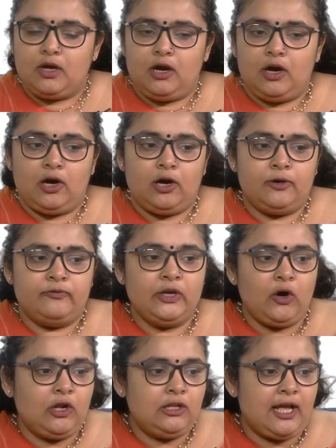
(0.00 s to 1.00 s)
We
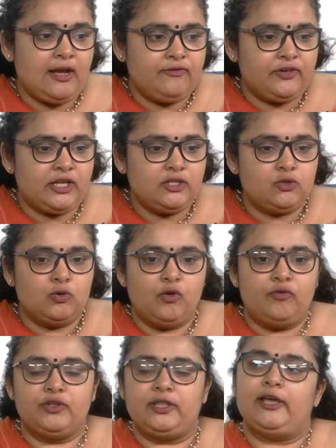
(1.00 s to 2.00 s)
all have friends who go
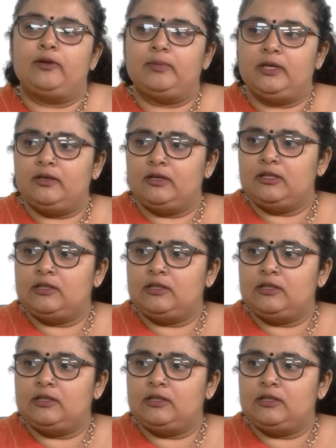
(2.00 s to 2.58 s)
for therapy.